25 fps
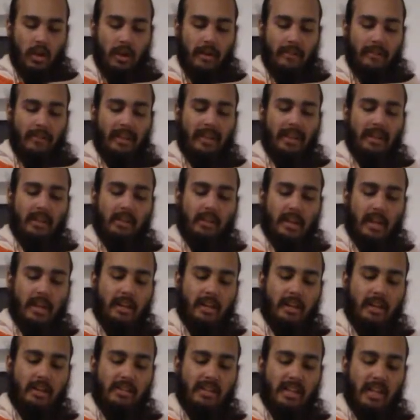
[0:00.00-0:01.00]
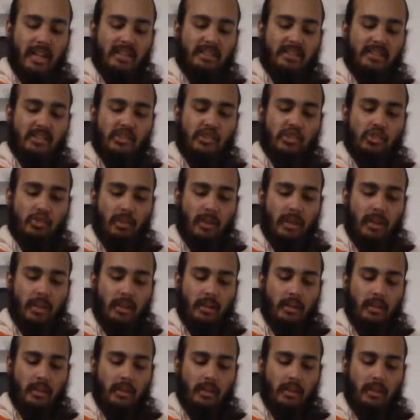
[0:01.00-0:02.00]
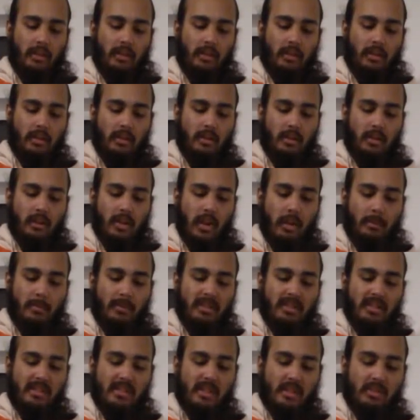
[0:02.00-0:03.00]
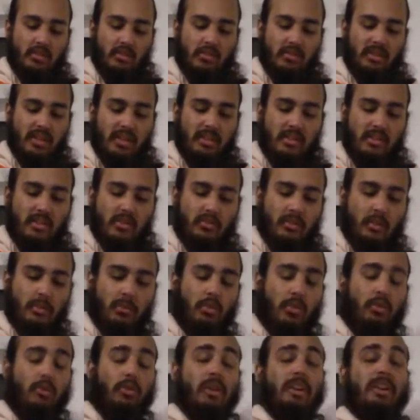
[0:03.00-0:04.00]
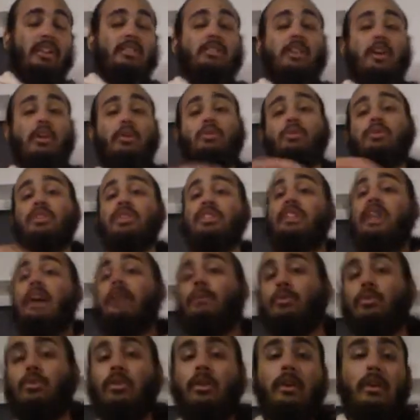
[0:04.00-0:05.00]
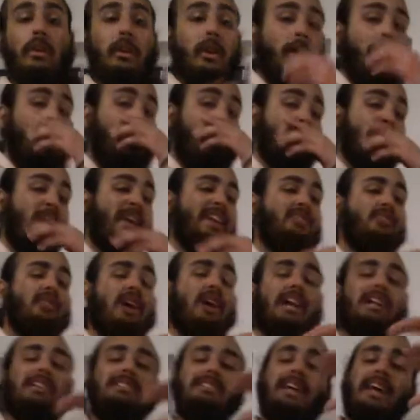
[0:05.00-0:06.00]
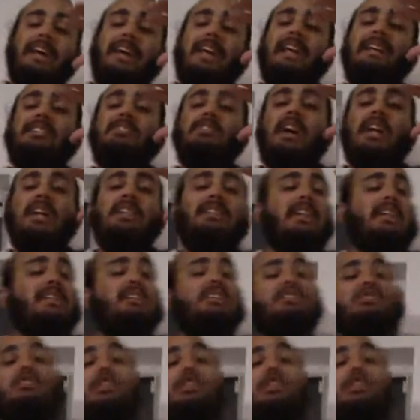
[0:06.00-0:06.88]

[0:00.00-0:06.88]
And then in Genesis 3, I'm going to just touch on Genesis 3 real quick. He said, the devil, he tried to take the